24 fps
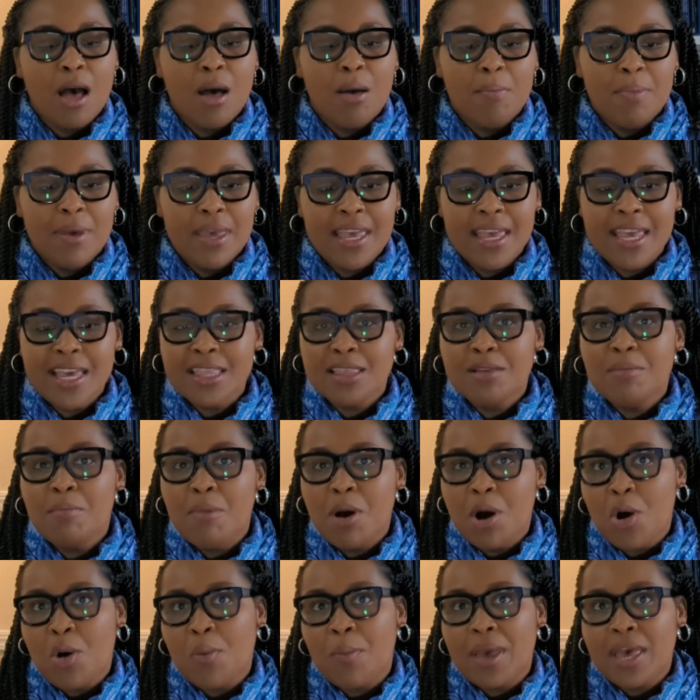Being in the
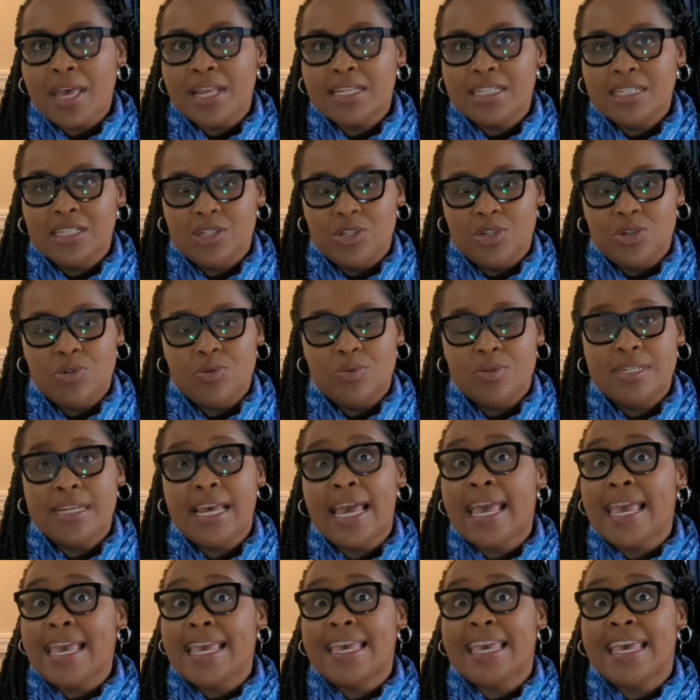moment to
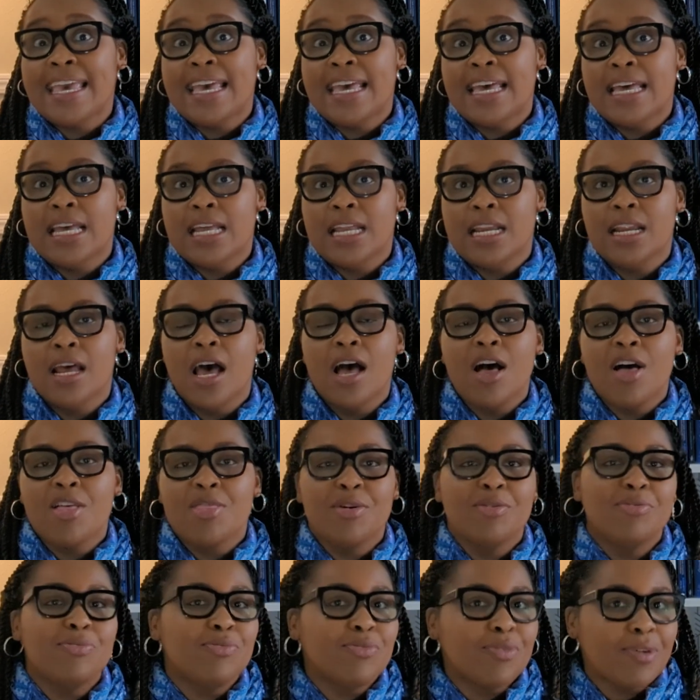take in the
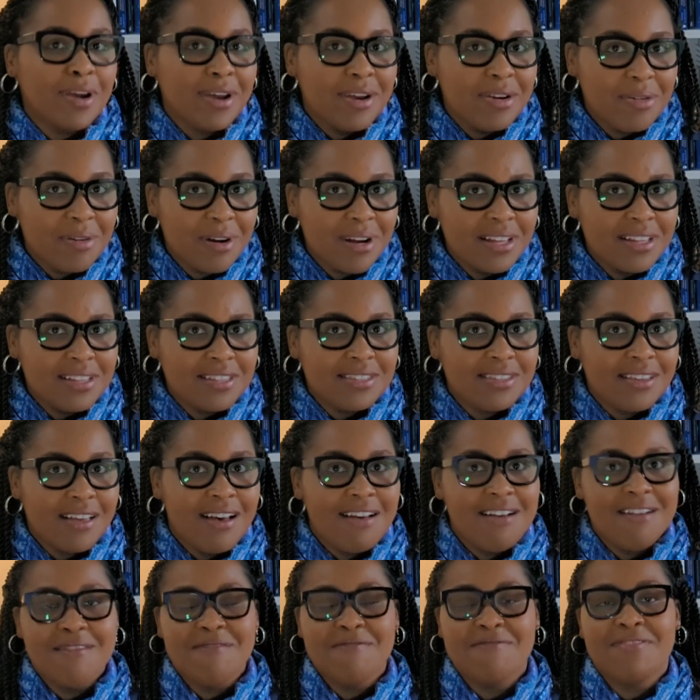fragrance
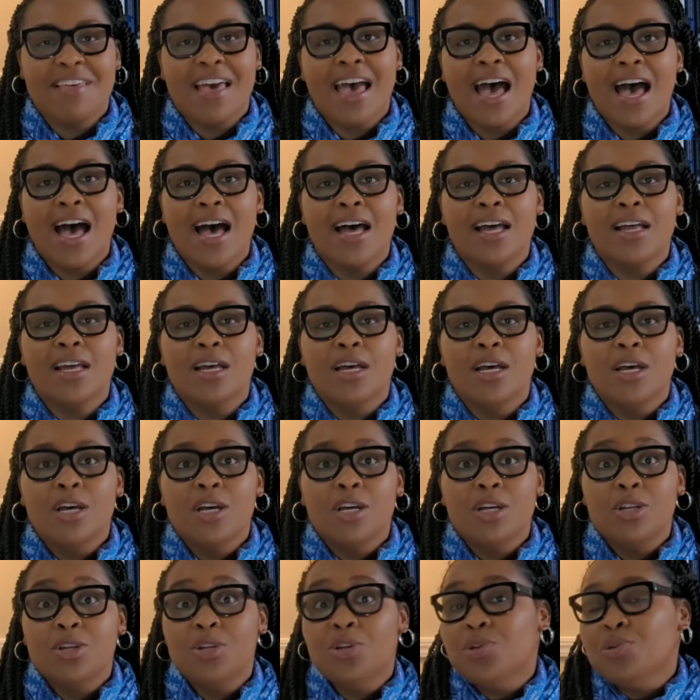of that
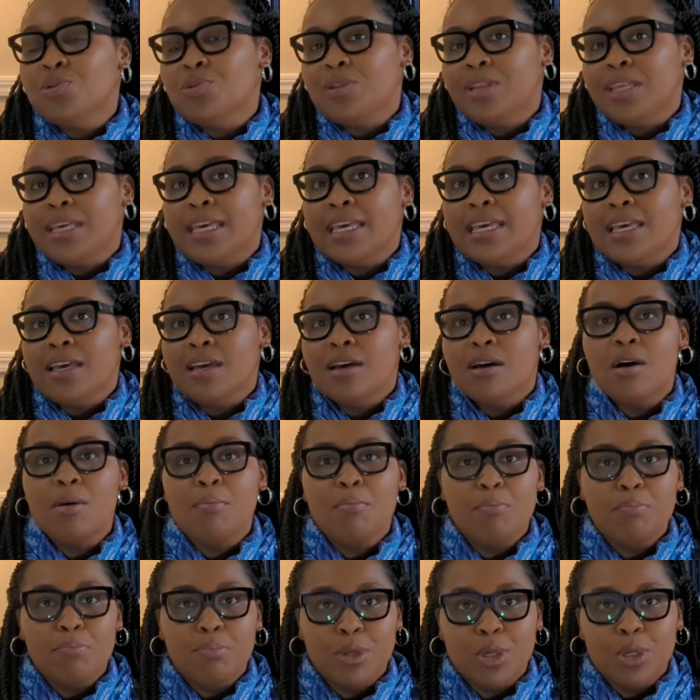newly
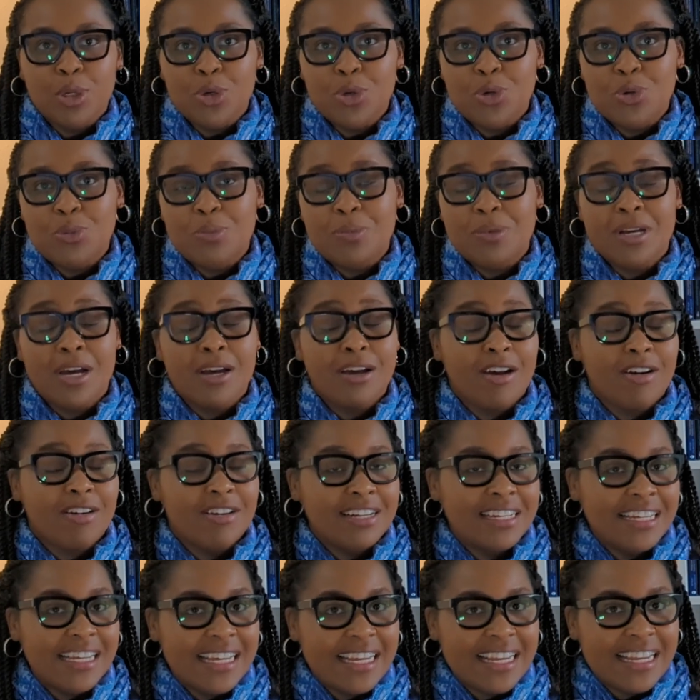bloomed
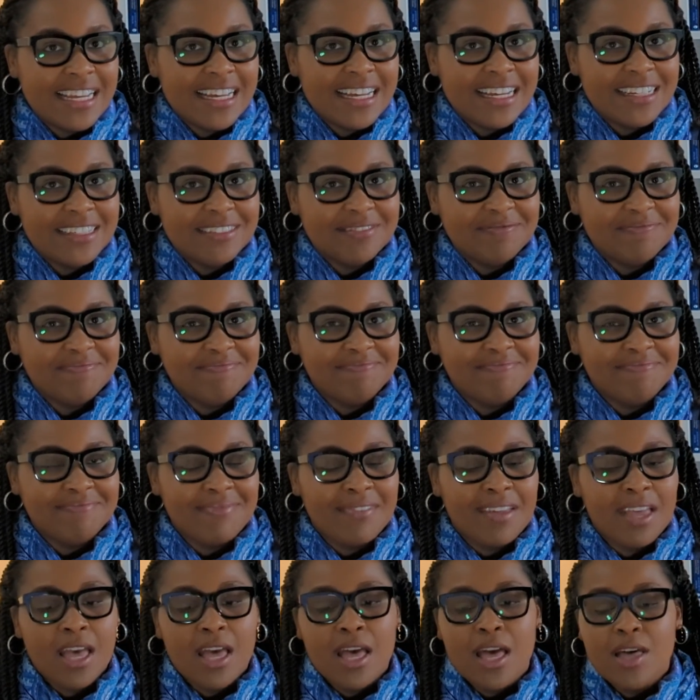gardenia,
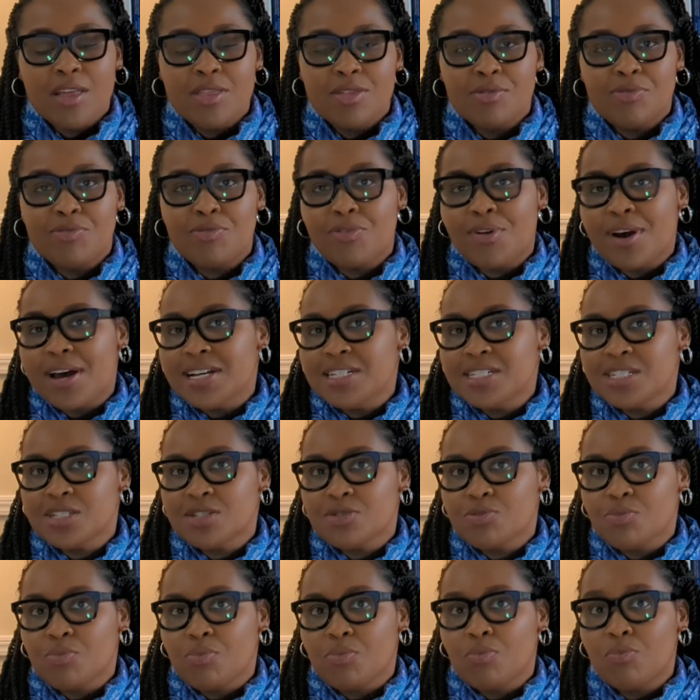the fresh
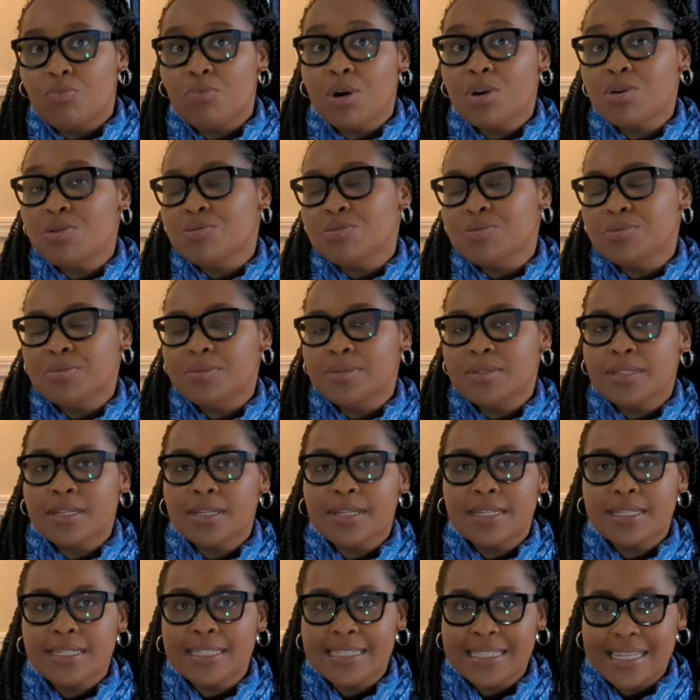rose
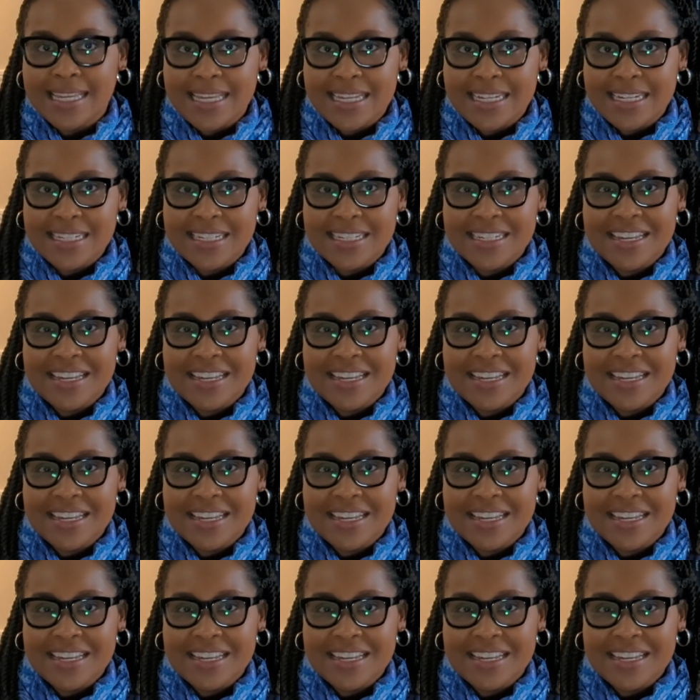scent